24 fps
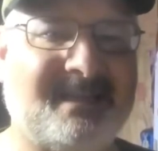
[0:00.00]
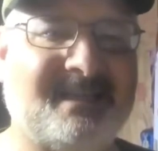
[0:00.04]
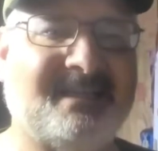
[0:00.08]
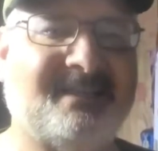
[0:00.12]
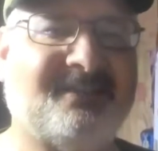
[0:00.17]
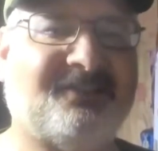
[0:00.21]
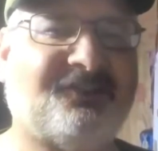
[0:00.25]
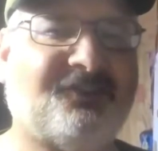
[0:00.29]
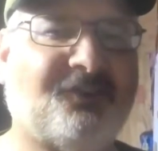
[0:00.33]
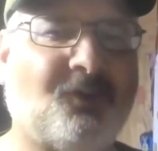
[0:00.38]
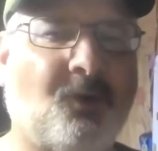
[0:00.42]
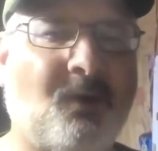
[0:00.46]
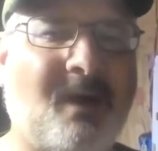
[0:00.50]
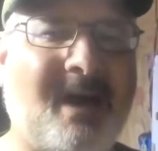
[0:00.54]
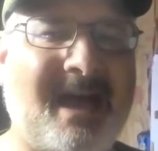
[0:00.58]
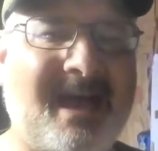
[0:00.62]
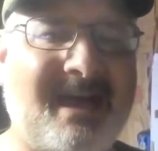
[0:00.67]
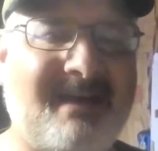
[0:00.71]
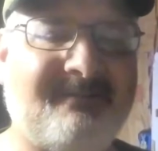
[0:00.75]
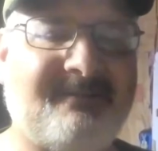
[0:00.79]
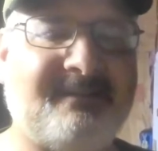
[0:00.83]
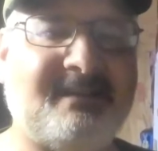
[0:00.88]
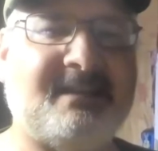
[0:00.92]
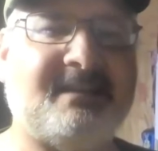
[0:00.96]
is so
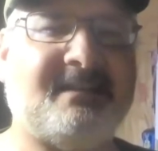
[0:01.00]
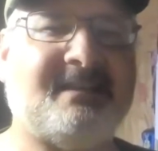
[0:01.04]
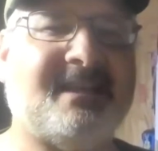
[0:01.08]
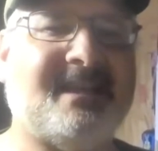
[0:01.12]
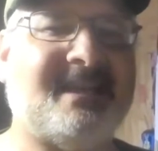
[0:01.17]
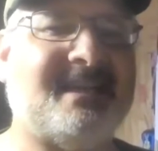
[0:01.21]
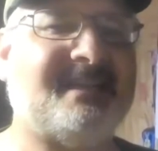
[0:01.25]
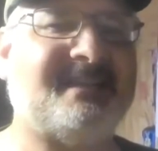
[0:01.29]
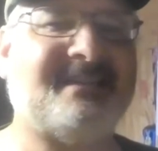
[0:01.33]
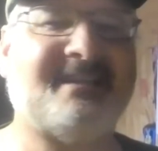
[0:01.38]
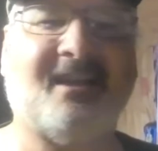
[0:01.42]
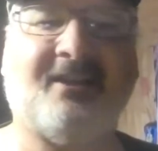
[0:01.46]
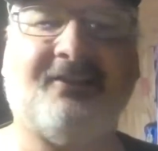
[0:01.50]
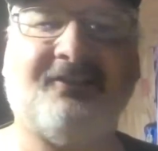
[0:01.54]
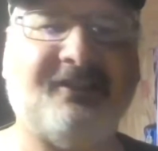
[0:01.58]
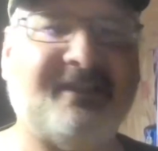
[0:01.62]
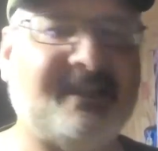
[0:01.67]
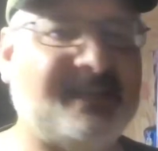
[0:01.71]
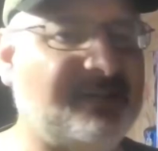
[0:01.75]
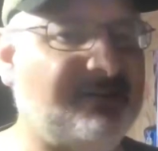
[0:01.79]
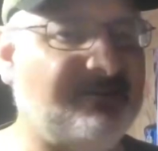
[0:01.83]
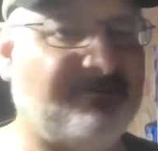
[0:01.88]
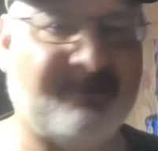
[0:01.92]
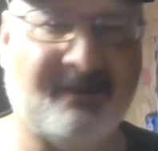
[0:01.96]
heavy that it doesn't
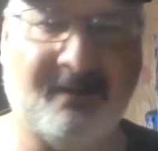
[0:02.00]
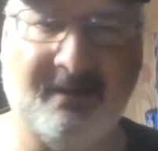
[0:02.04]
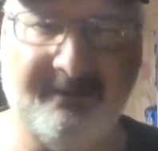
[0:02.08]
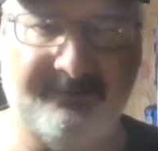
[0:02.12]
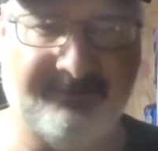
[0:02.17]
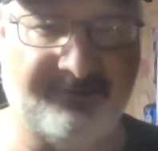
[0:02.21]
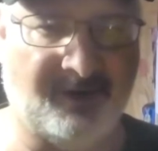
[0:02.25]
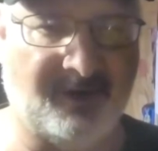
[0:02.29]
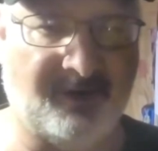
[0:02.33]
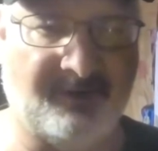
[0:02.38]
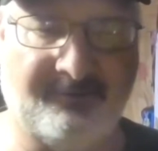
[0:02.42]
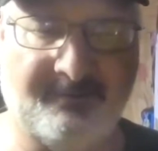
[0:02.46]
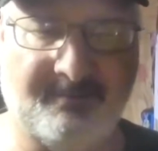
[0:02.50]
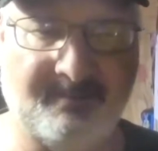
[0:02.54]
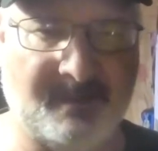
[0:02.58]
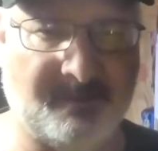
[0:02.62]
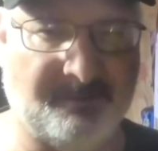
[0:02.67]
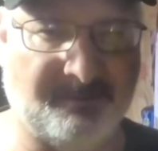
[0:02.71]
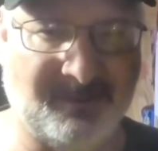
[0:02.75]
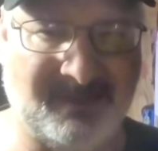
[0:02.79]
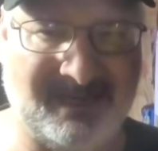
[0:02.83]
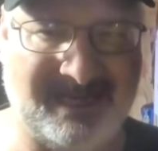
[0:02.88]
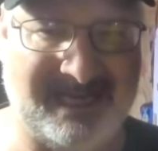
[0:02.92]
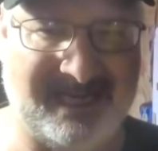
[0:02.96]
get very far from the
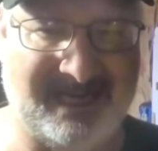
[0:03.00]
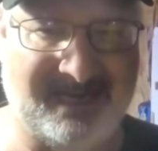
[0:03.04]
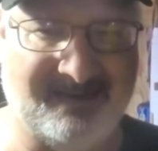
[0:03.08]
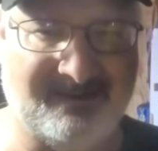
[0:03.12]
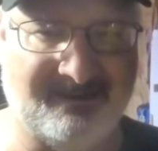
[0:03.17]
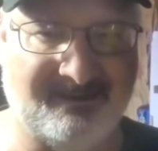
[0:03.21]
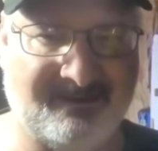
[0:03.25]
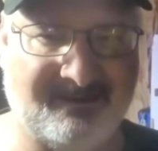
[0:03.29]
plant.